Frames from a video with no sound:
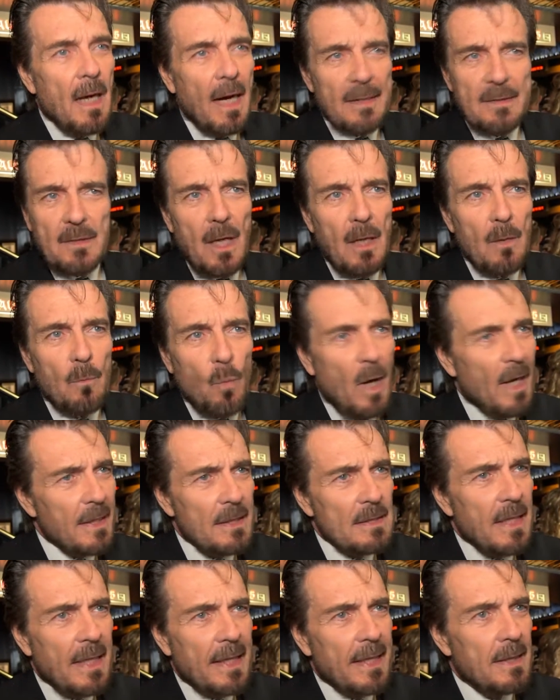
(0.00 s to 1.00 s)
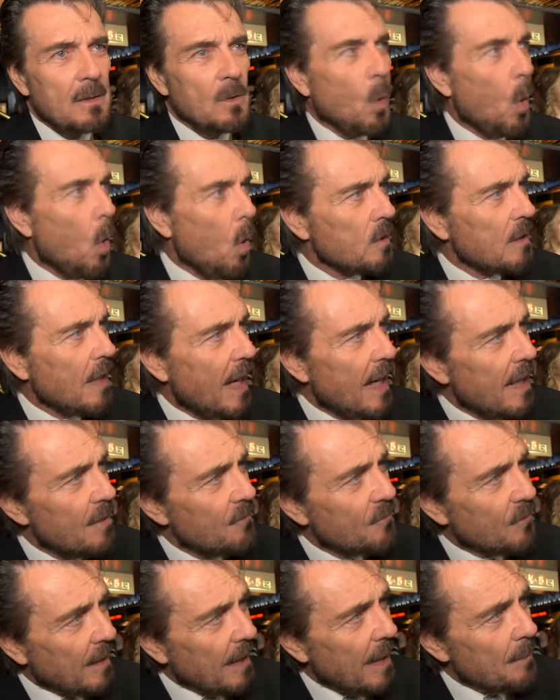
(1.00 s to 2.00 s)
I thought, why didn't they get an old guy
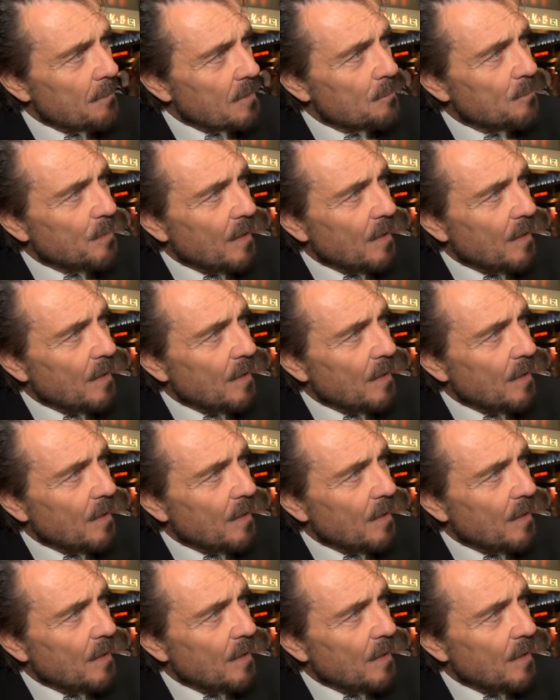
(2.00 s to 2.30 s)
for Captain